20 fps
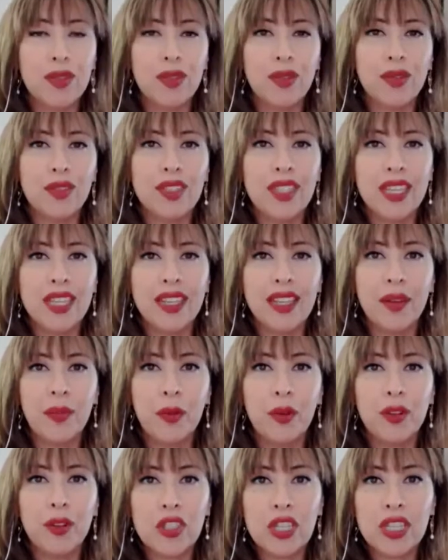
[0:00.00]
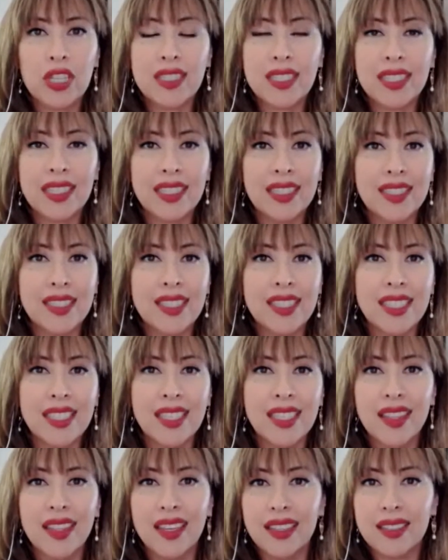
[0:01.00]
you today. And I apologize, I can see
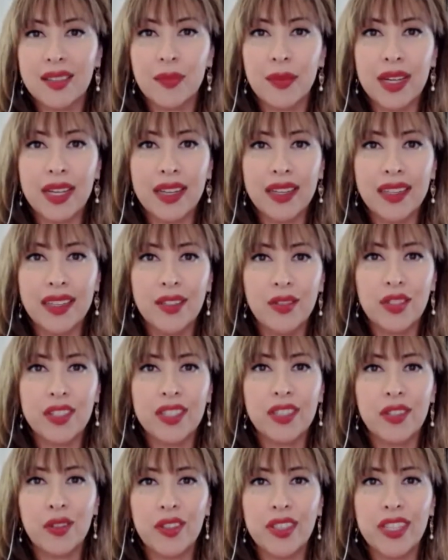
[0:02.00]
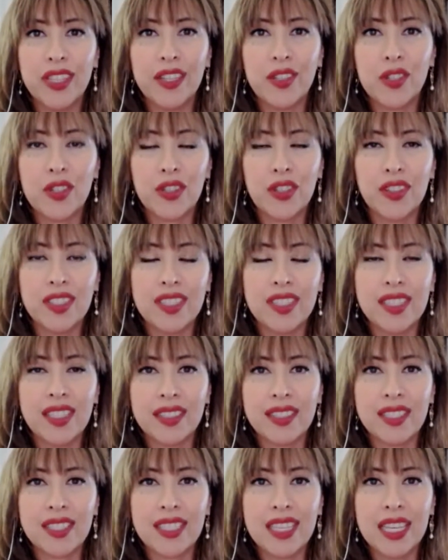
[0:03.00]
that my internet connection is not
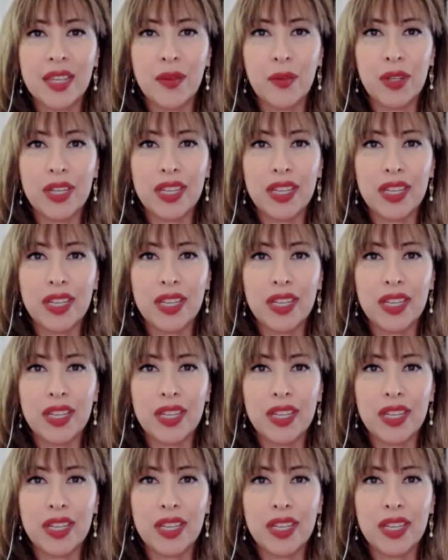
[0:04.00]
stable.